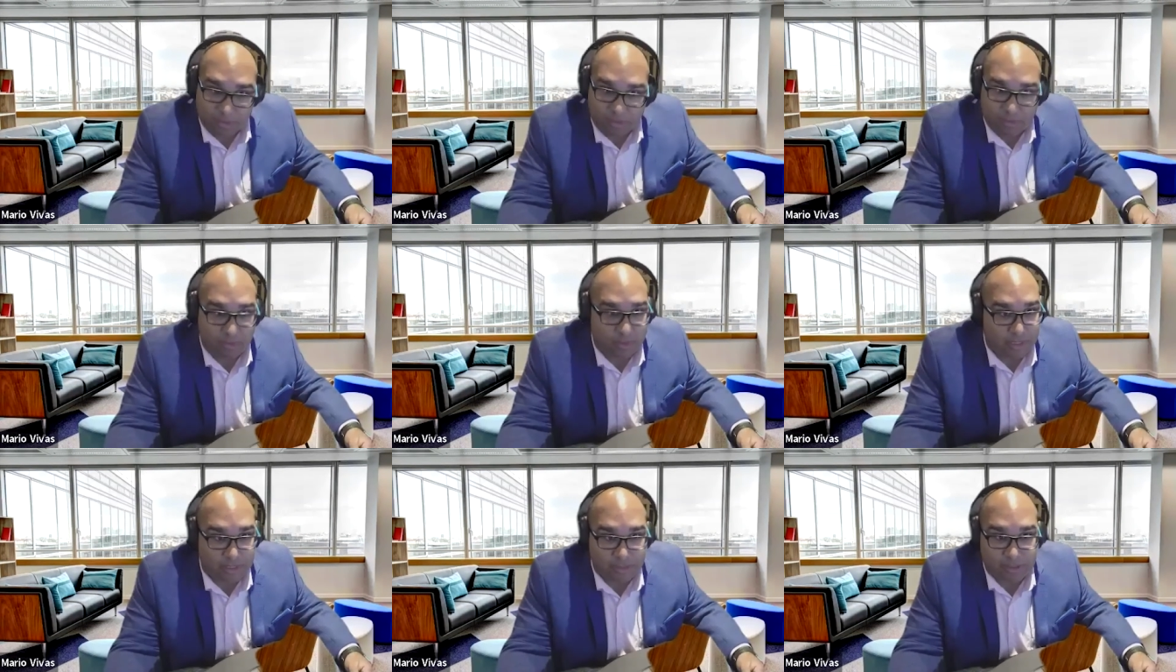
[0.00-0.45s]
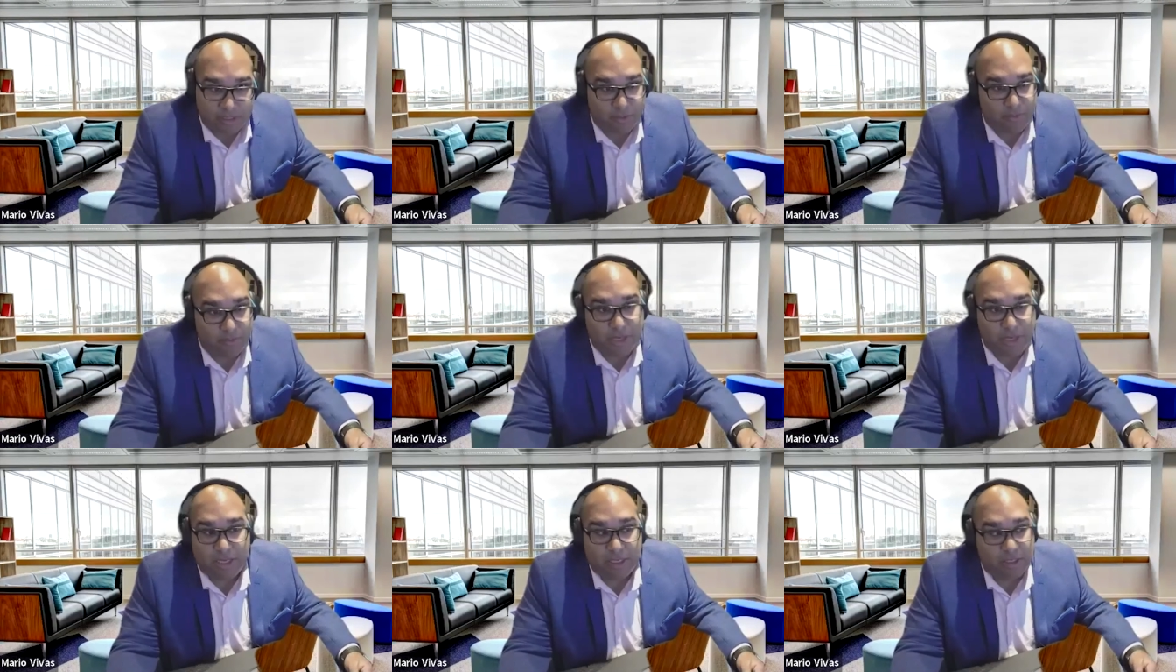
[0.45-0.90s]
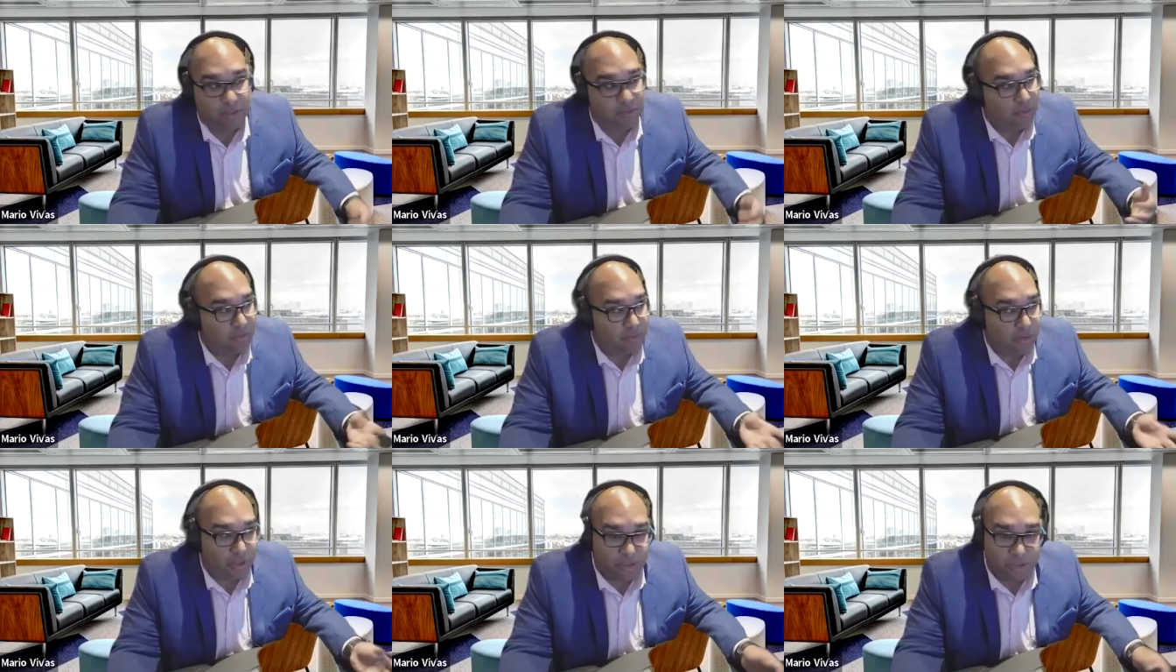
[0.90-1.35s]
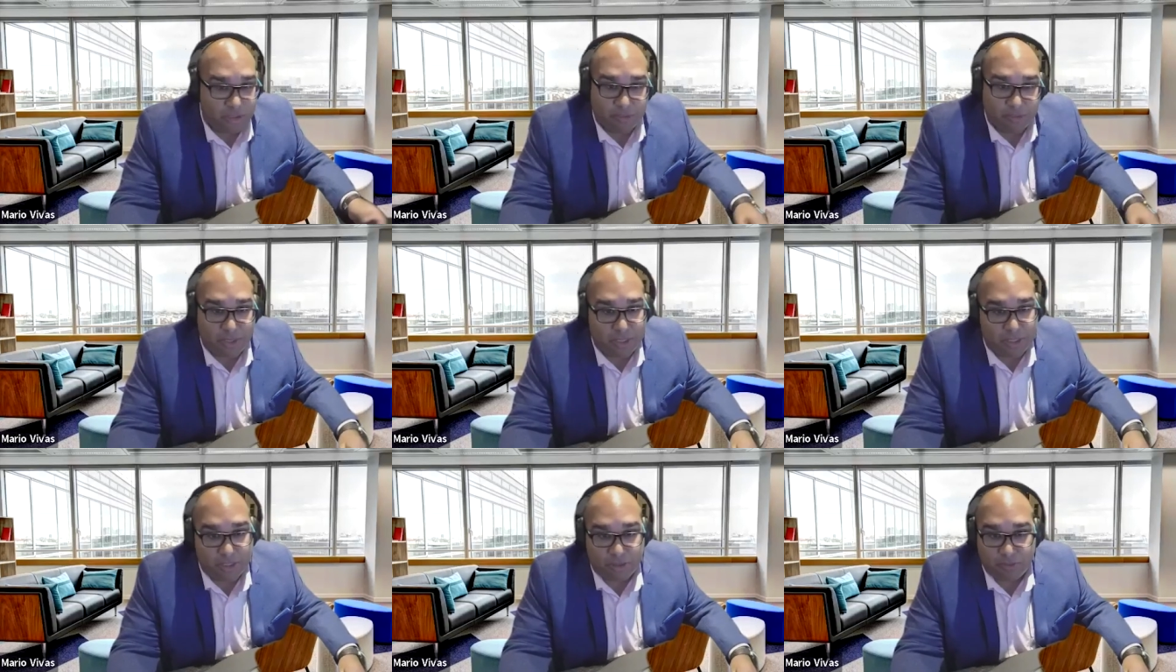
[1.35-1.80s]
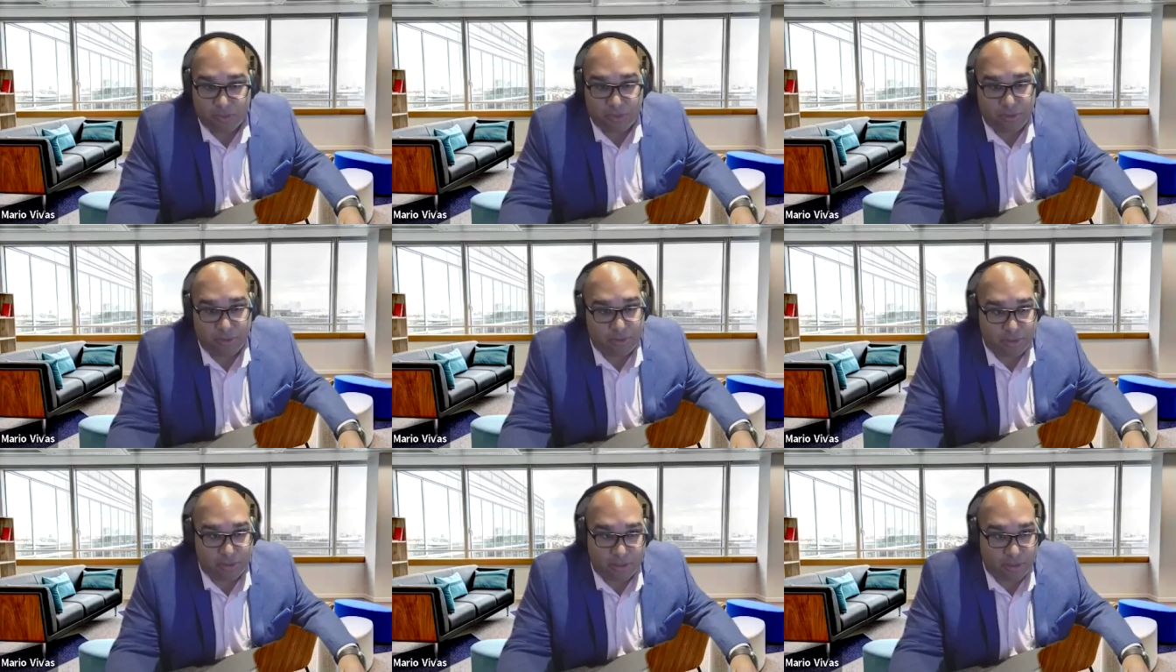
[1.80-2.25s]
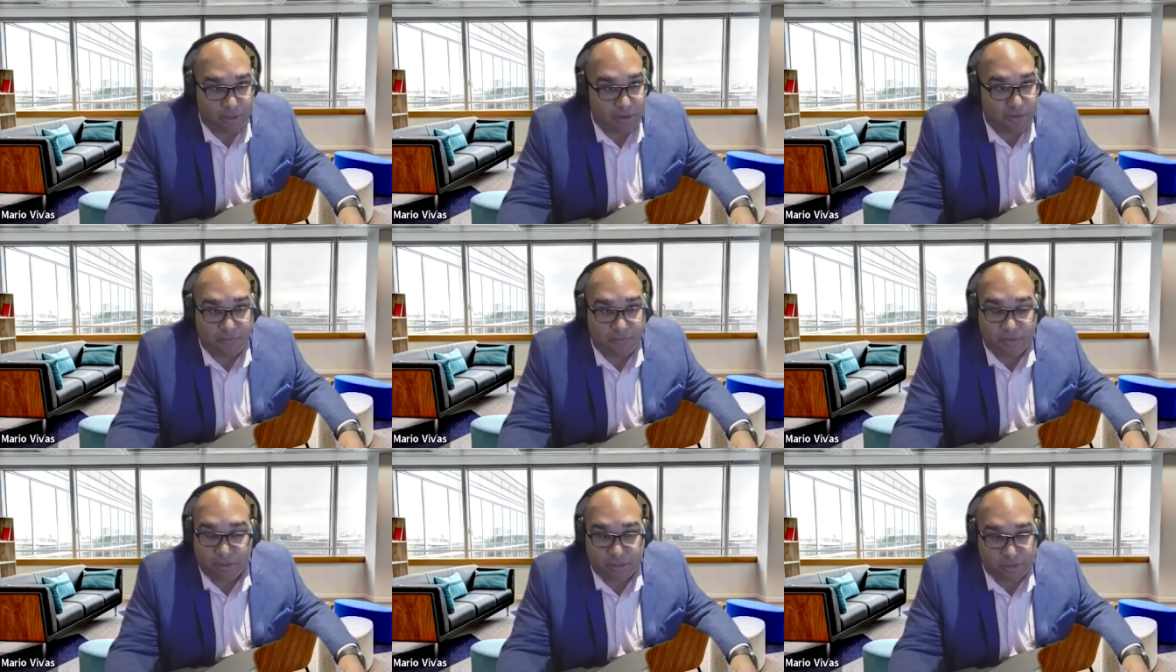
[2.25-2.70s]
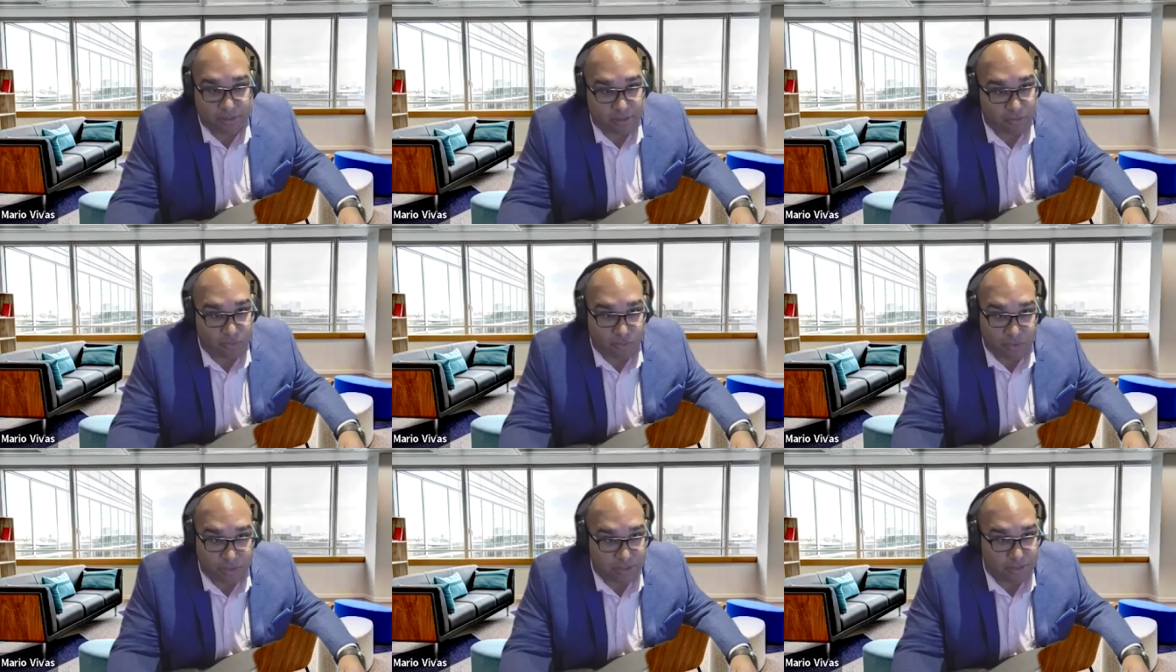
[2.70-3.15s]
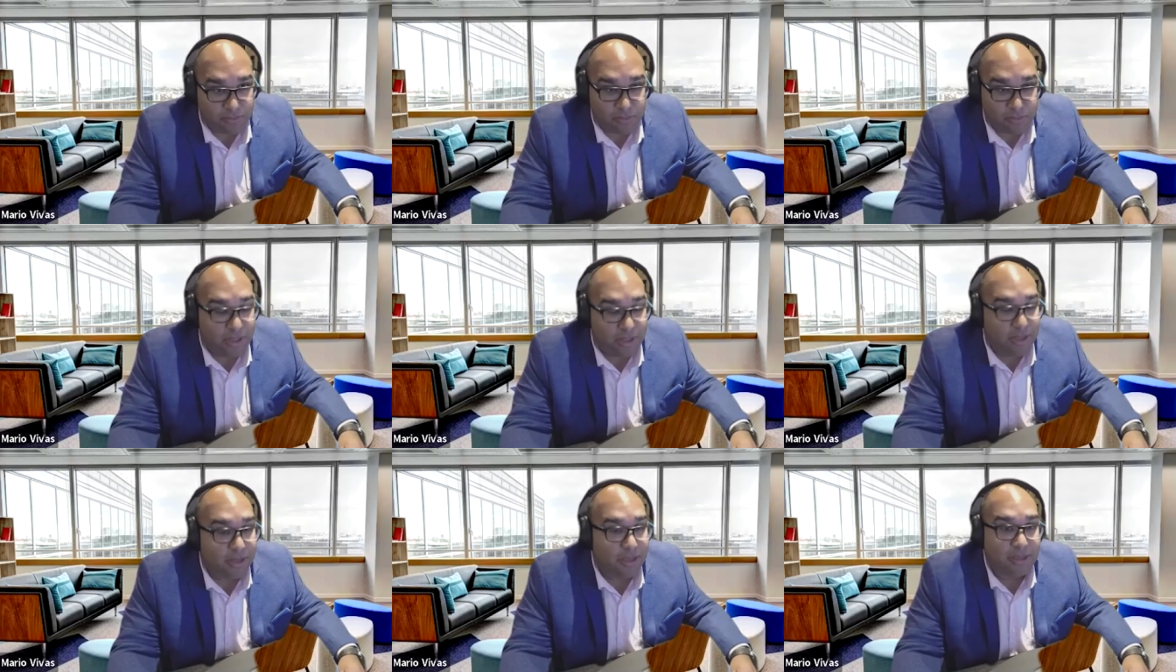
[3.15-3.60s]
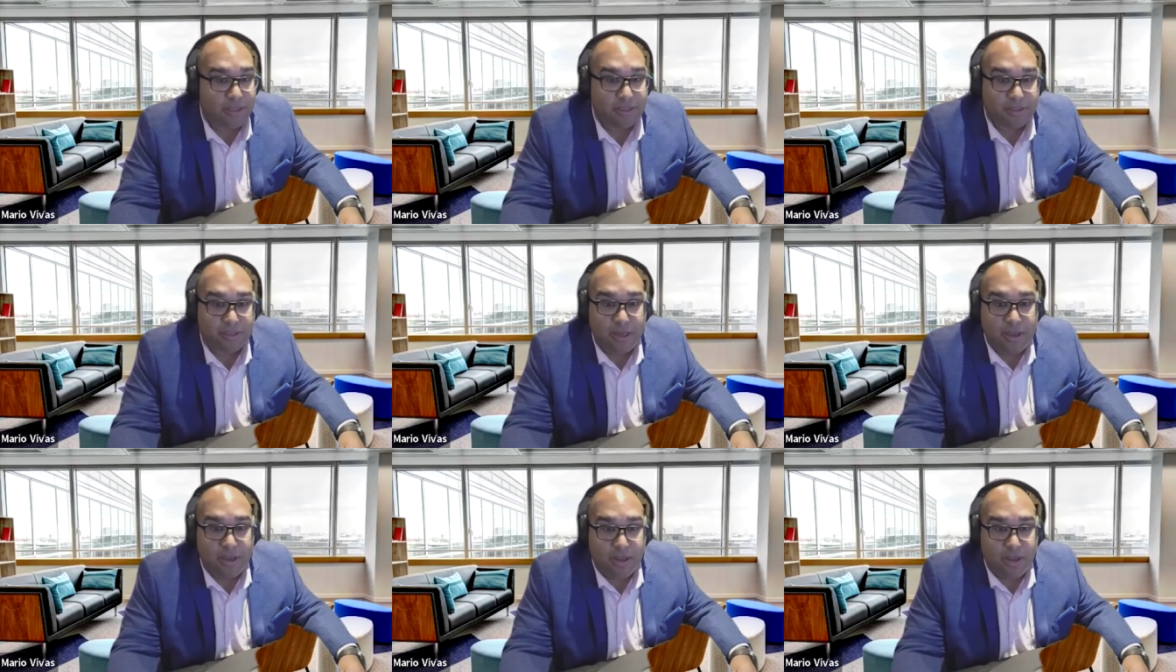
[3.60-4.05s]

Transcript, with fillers: incident management, project management, uh, governance and risk compliance,